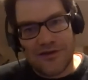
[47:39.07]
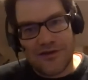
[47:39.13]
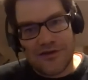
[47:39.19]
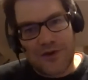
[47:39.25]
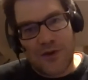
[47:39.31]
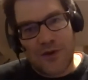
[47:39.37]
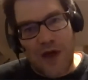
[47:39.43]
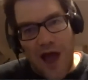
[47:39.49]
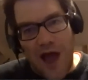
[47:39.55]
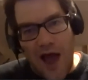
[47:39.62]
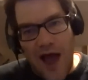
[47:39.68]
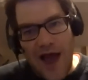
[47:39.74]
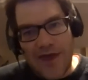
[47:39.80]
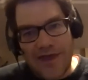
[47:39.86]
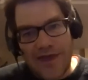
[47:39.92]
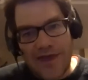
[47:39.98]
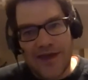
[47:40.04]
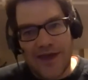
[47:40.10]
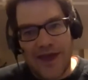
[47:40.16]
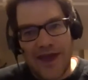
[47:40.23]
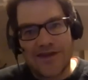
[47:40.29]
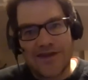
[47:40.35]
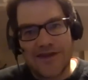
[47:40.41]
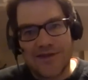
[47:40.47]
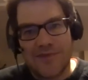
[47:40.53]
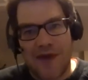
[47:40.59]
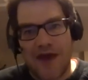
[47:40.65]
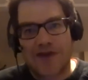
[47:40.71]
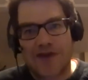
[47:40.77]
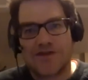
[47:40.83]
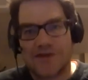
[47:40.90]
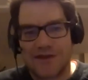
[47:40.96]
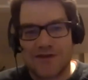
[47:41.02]
So I think
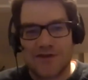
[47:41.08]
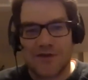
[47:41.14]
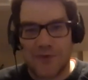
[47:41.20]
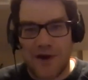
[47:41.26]
anti-matching is a